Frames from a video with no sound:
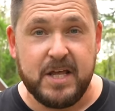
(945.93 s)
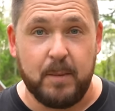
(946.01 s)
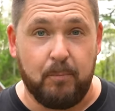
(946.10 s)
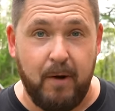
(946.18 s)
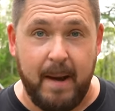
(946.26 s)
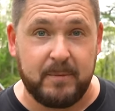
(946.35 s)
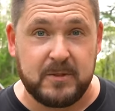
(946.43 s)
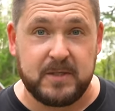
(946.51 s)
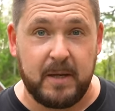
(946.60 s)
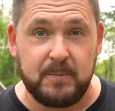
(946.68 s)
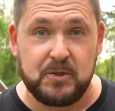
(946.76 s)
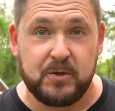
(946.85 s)
the proper
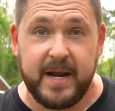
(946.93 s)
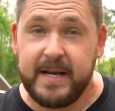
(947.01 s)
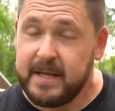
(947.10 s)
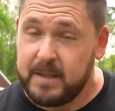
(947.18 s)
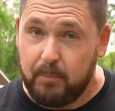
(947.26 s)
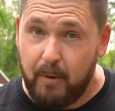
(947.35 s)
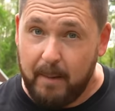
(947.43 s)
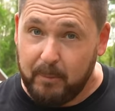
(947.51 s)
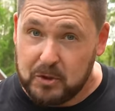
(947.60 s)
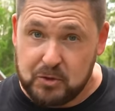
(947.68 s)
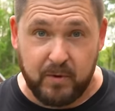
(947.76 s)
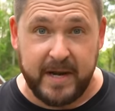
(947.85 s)
substrate, the proper
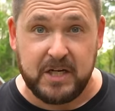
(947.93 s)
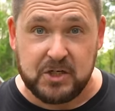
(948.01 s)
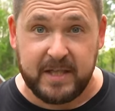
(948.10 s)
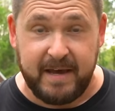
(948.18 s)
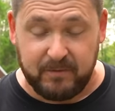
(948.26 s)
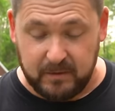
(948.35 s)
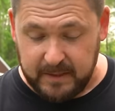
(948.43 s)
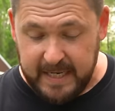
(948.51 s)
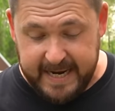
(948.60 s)
drainage level,